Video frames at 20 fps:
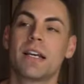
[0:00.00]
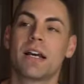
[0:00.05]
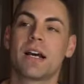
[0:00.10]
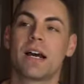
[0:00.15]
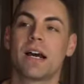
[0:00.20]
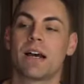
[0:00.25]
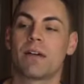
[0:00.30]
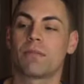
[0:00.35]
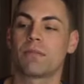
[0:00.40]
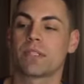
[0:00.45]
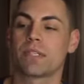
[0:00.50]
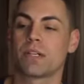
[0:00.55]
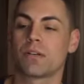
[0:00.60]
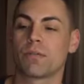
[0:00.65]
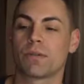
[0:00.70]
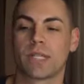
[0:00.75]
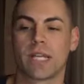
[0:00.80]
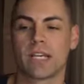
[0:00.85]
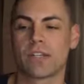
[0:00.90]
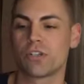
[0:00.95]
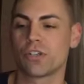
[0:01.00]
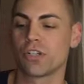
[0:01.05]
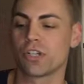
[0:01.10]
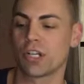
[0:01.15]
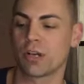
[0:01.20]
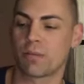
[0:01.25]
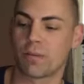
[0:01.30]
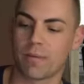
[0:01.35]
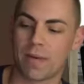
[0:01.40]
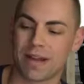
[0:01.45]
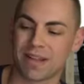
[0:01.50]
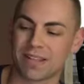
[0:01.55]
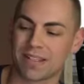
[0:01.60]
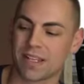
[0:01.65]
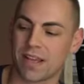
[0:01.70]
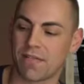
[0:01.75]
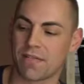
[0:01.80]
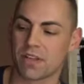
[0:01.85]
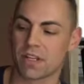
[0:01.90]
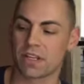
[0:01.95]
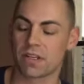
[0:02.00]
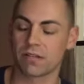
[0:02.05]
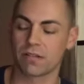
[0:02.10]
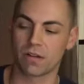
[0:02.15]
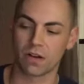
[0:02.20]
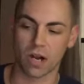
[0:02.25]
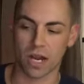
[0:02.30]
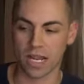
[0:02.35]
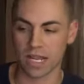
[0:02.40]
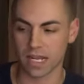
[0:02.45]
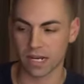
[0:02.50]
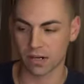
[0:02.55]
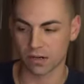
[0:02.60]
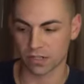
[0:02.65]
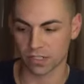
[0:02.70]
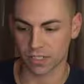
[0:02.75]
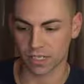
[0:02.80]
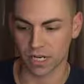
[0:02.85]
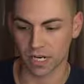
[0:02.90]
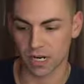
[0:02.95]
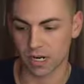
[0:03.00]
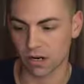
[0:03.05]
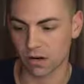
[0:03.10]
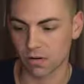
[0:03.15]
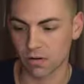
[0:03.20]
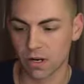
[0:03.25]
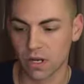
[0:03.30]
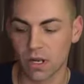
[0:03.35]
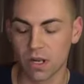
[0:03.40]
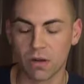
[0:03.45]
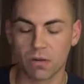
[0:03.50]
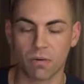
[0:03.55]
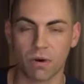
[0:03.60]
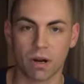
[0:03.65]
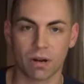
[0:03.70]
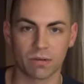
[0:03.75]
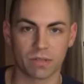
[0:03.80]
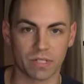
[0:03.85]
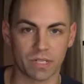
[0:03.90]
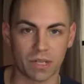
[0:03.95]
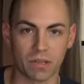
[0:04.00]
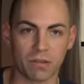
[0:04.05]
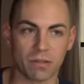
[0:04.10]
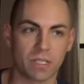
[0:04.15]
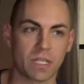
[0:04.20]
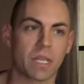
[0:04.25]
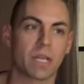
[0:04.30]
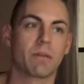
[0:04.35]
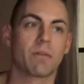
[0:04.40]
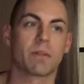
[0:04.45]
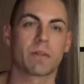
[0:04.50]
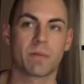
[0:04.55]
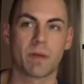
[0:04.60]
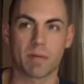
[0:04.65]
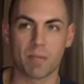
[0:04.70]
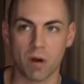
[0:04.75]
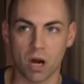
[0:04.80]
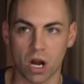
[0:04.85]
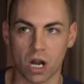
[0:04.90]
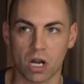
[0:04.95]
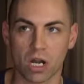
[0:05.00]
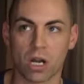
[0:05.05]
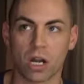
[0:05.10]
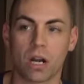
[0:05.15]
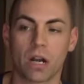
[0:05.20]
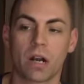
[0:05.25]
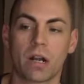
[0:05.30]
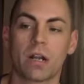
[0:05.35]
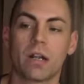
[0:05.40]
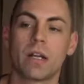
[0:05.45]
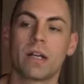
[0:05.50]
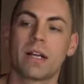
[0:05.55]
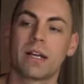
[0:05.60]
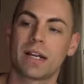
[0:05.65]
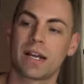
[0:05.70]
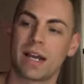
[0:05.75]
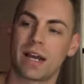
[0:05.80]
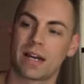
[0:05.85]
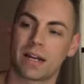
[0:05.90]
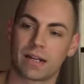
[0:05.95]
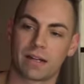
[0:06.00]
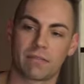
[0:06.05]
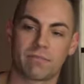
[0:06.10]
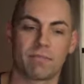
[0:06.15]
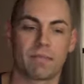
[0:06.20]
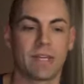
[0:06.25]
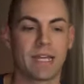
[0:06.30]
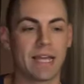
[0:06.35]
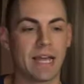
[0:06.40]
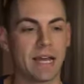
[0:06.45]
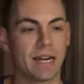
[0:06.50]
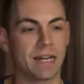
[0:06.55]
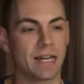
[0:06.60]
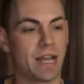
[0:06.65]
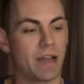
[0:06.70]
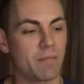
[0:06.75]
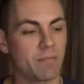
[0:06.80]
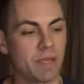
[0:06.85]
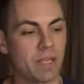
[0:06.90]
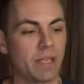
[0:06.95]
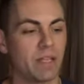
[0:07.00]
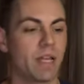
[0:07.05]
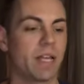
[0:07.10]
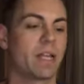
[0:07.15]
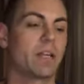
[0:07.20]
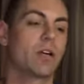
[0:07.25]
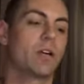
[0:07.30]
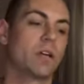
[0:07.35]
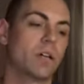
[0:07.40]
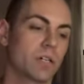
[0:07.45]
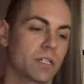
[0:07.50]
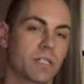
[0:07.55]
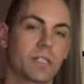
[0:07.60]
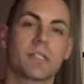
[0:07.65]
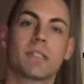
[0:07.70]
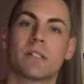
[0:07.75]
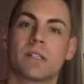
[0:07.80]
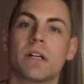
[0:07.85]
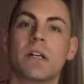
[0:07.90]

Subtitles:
I was in a relationship about 7 or 8 years ago where I was using with my partner. He kind of got me like hooked